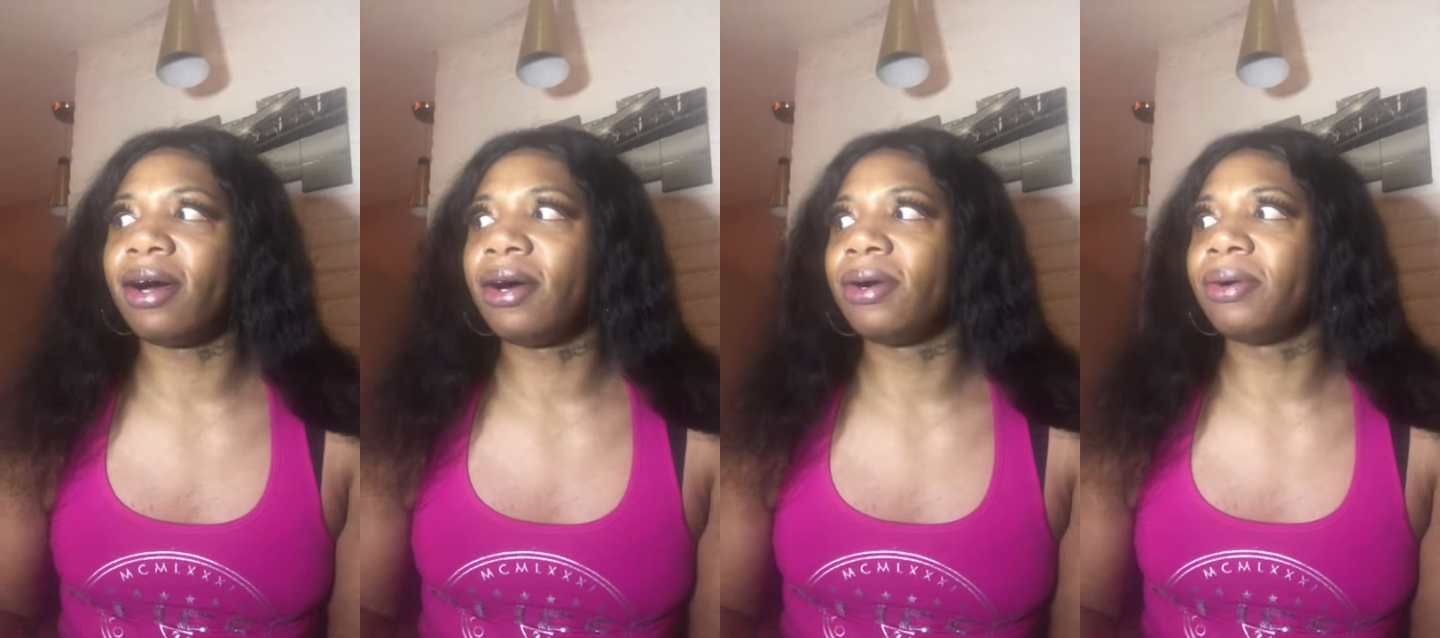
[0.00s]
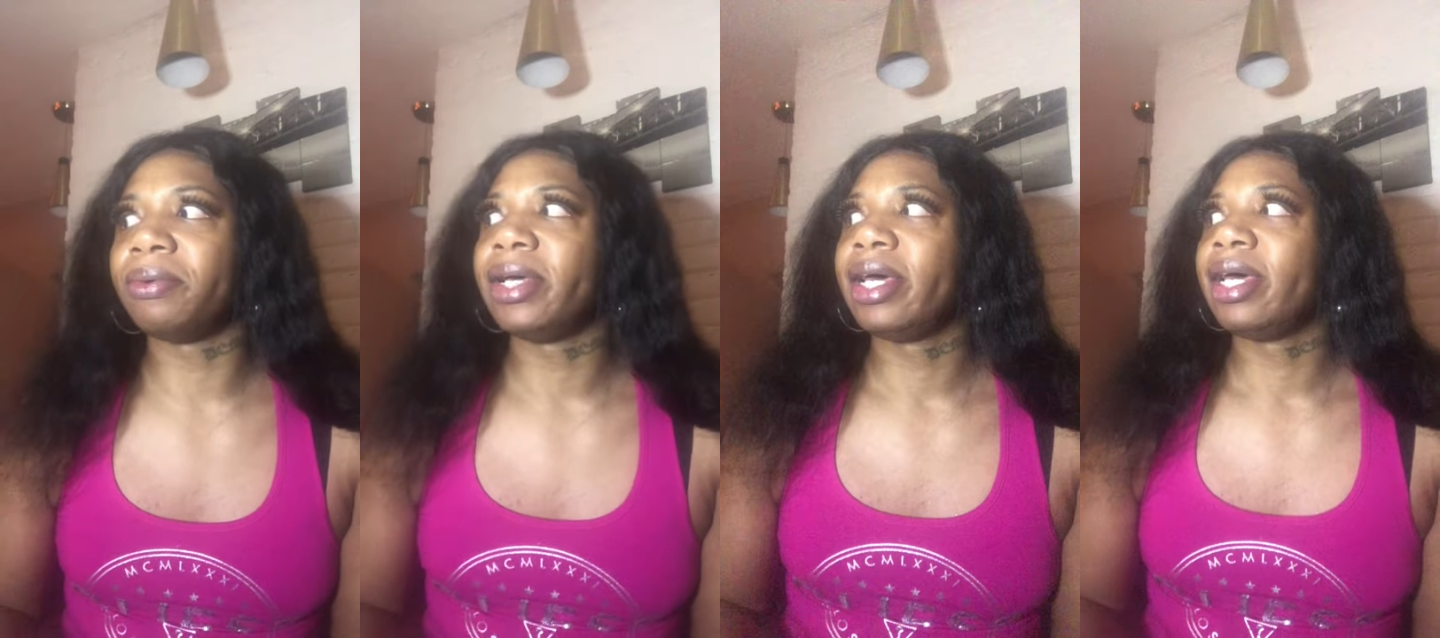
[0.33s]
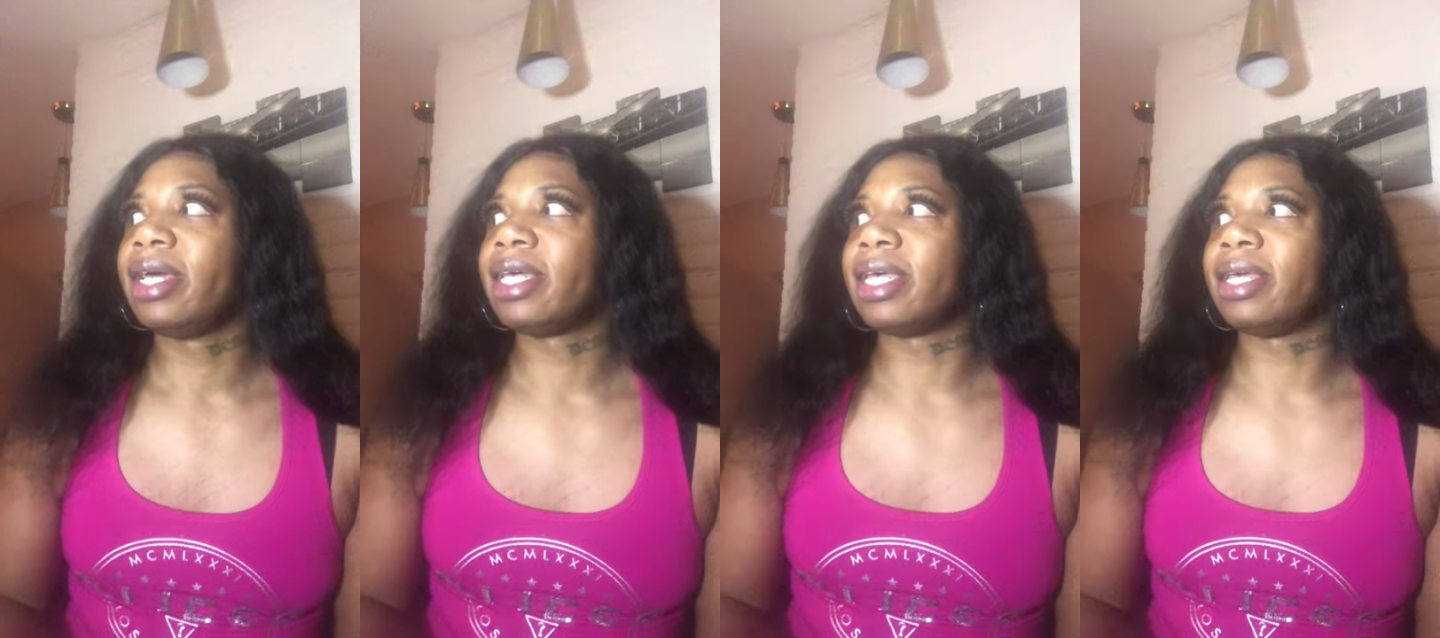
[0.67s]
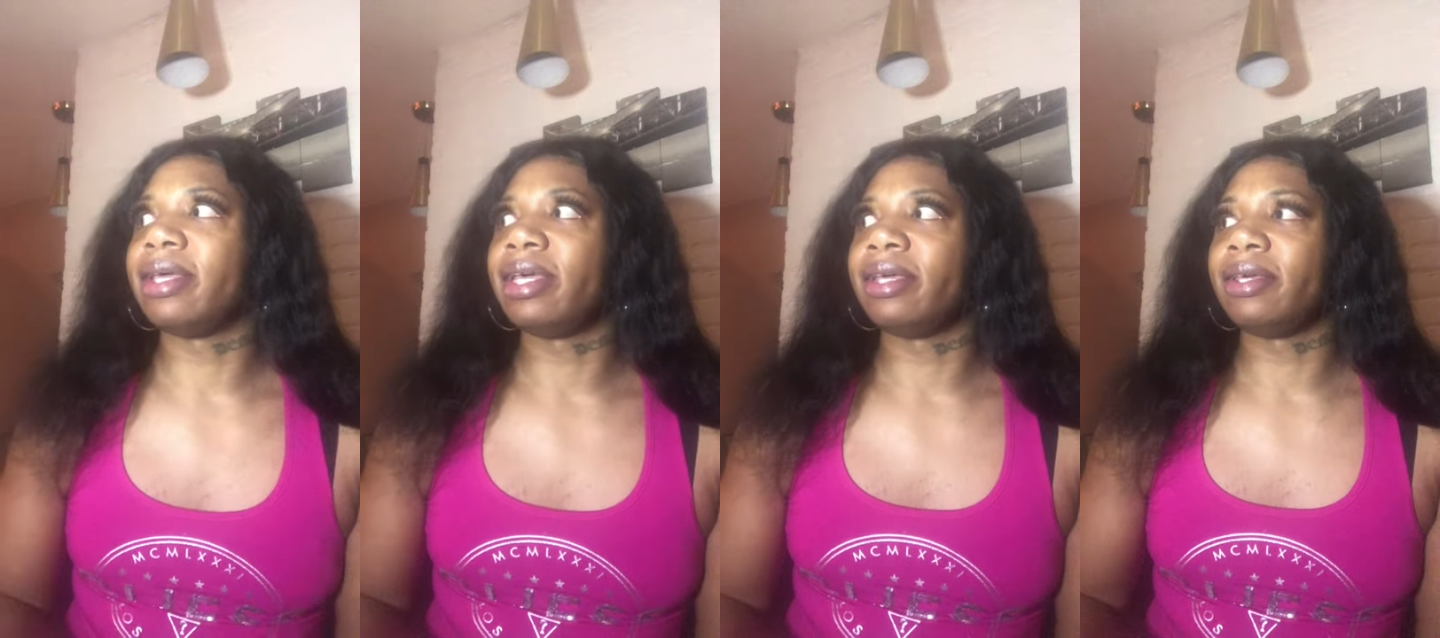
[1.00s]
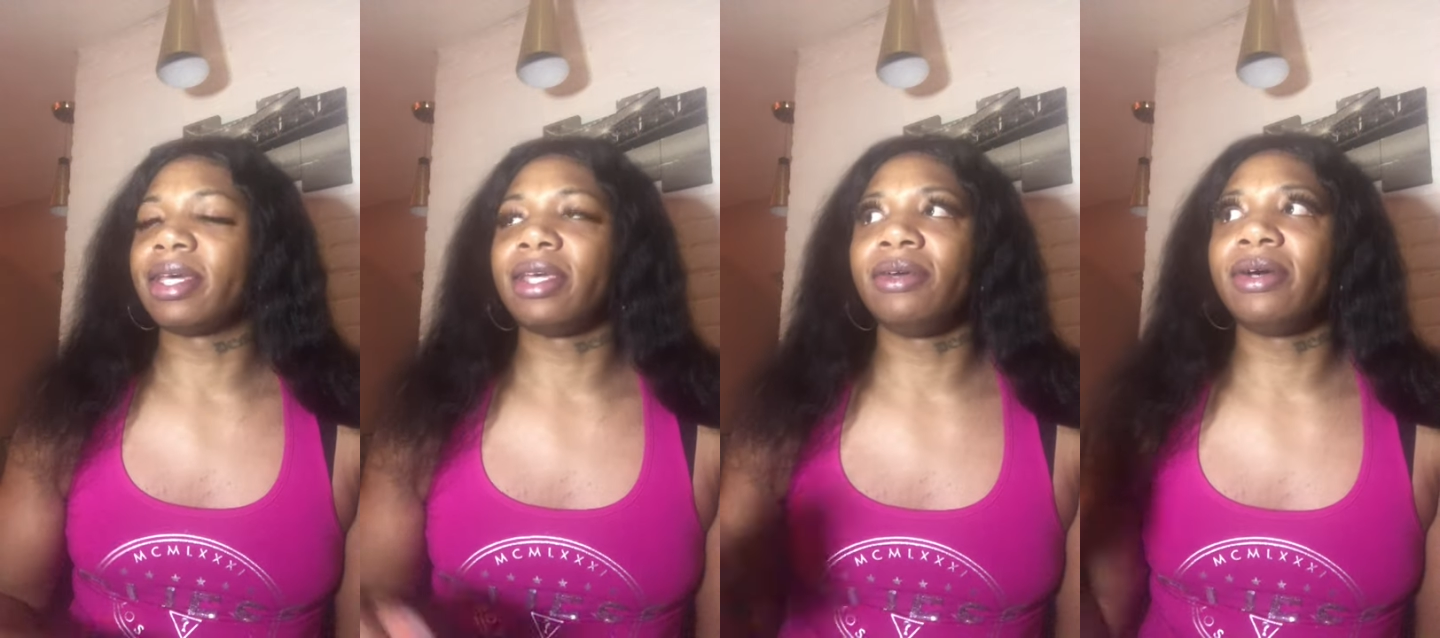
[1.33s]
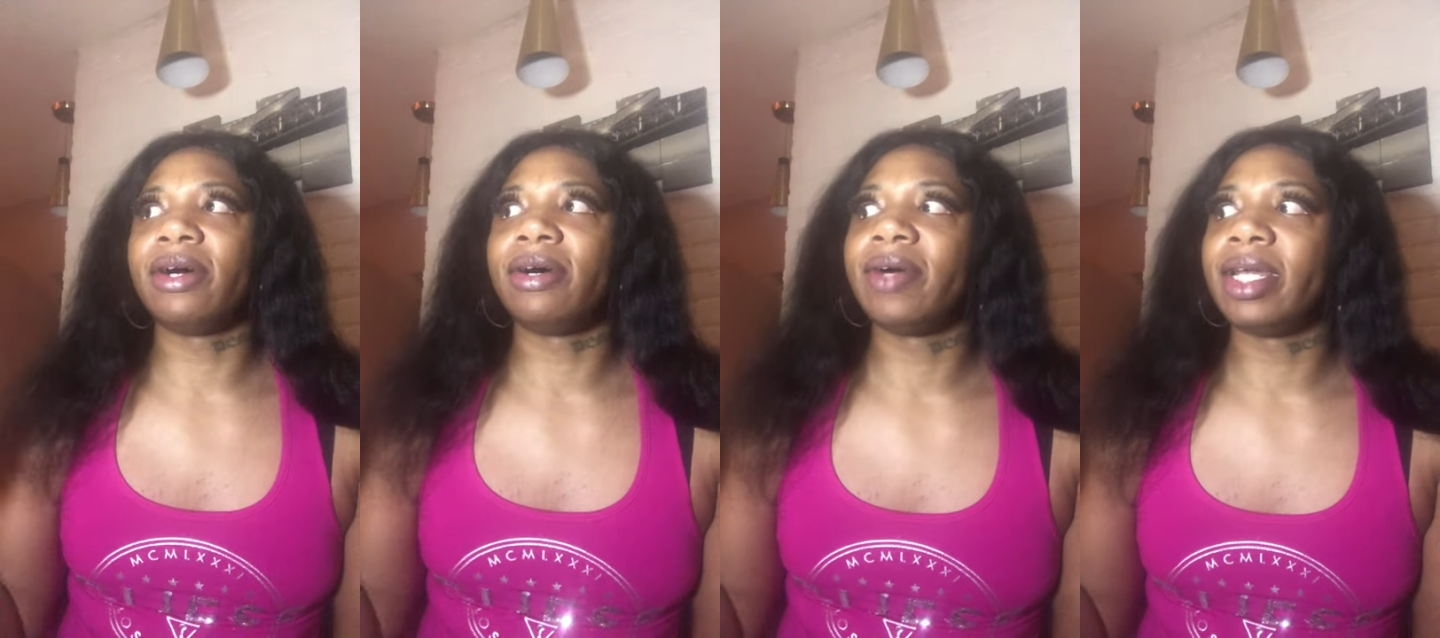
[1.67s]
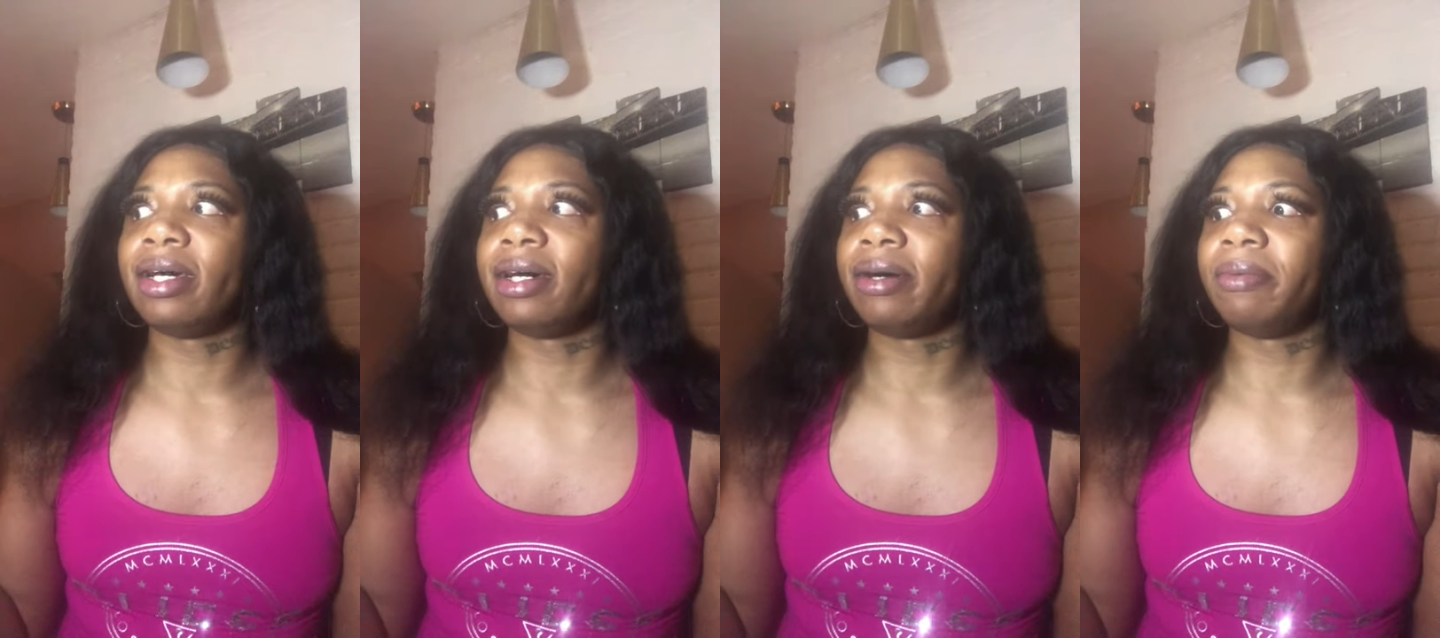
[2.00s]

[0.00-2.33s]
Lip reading: oh, can you go and